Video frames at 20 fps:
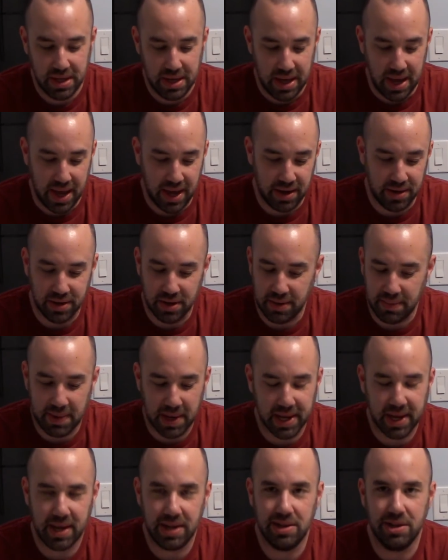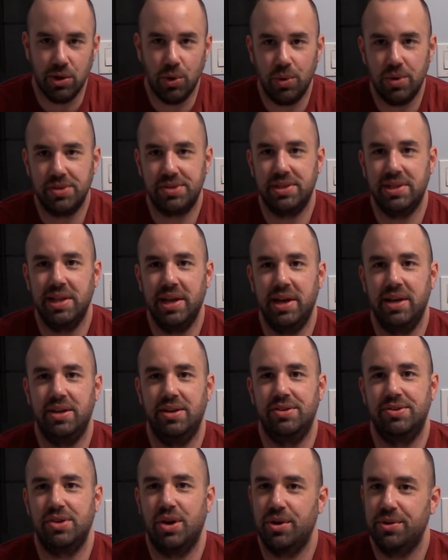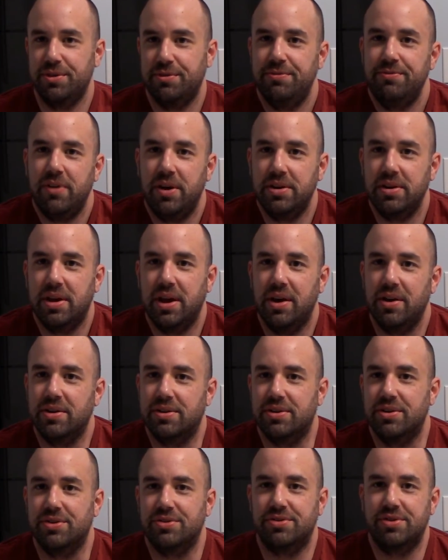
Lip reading: And again, Lords and Ladies are the fun characters.